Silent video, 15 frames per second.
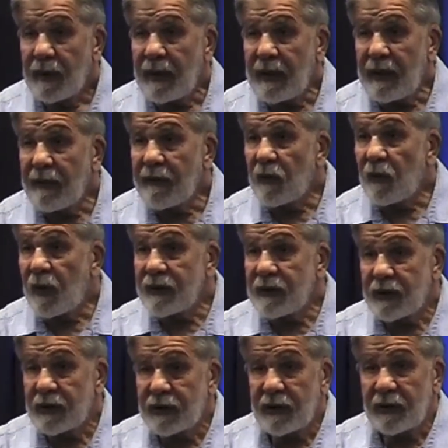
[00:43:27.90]
He either
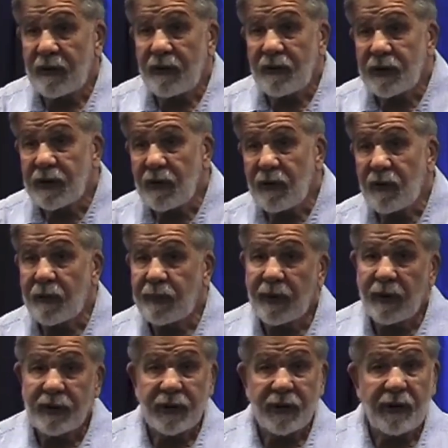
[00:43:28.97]
wants to seduce you or
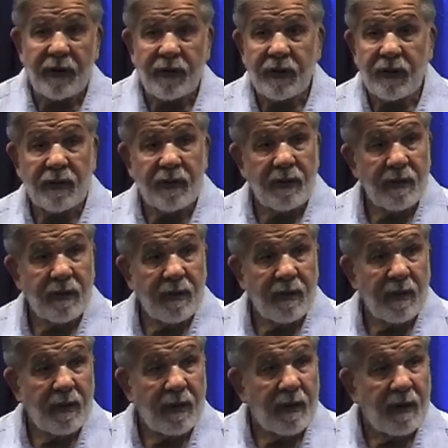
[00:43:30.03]
persecute you.
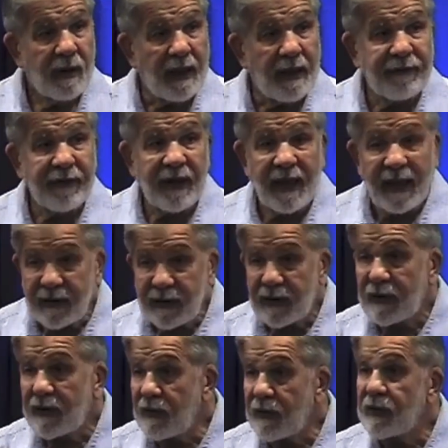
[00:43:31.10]
And if he can't
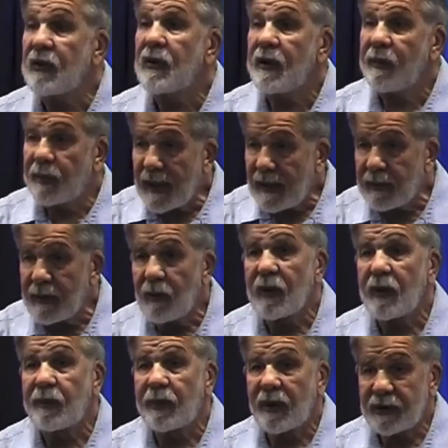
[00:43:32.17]
seduce you, he probably
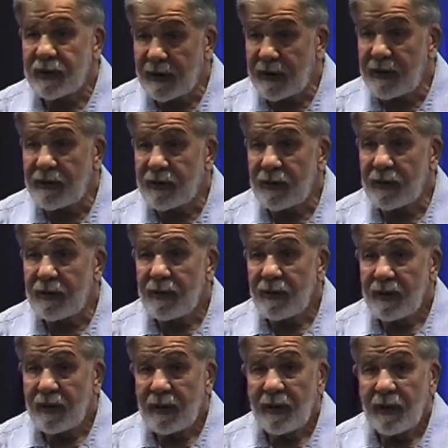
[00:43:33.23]
will persecute you.
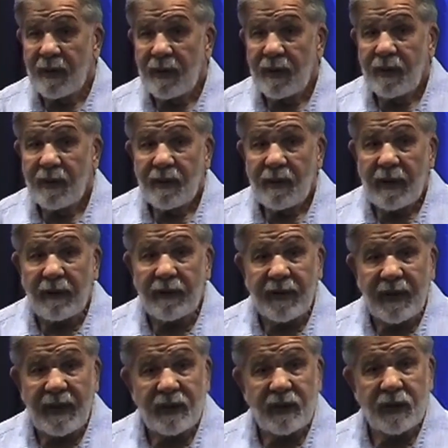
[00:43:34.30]
I don't
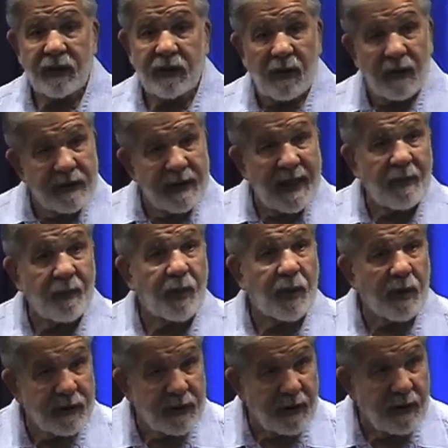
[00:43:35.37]
think he just starts out
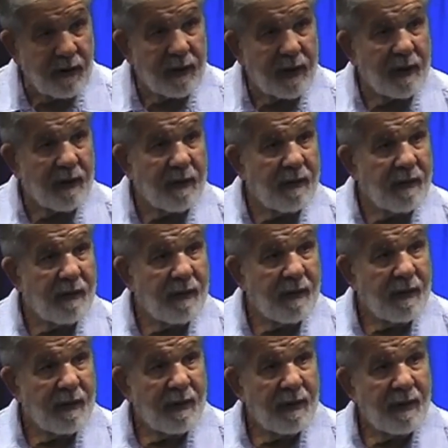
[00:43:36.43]
persecuting.
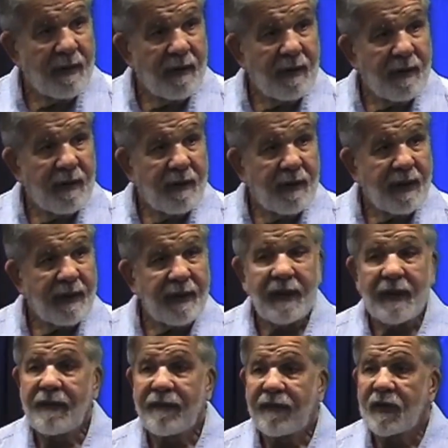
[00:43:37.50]
I
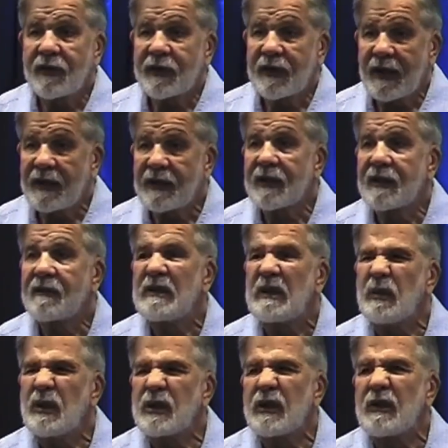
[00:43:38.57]
think he first thinks,
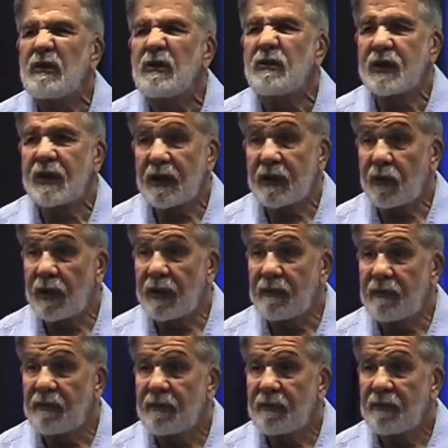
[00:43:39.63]
let me seduce this one.
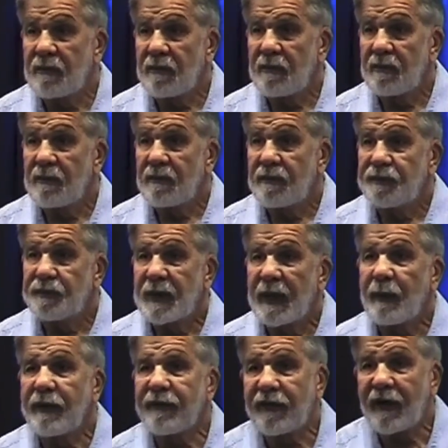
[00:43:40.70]

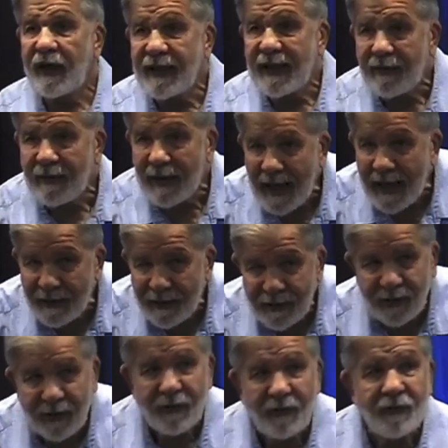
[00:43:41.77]
Let me find out how to
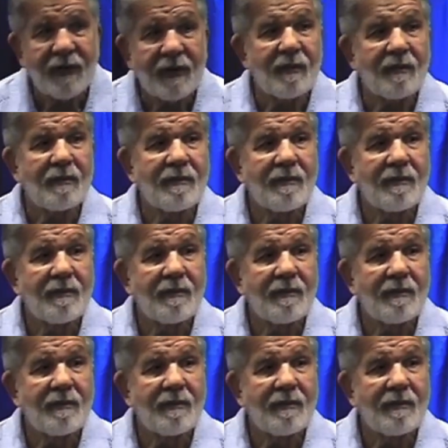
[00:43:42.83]
seduce him.